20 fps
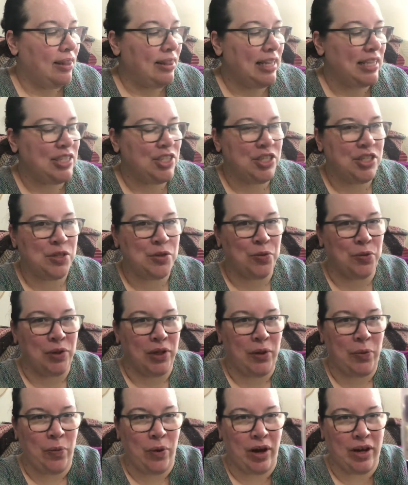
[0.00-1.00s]
That's just
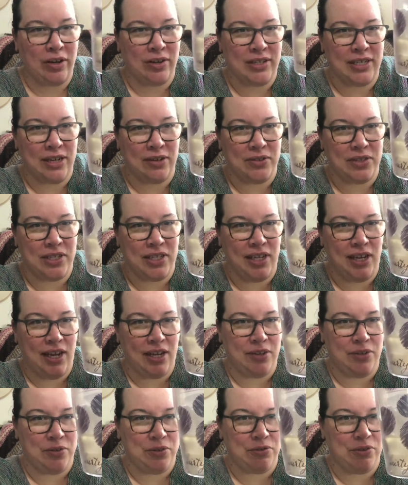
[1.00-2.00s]
really watered down tea. I
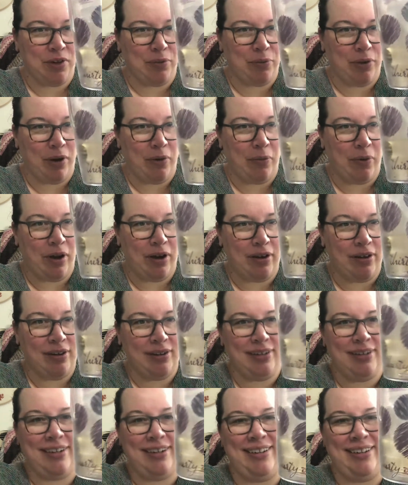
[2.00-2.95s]
don't drink brown water.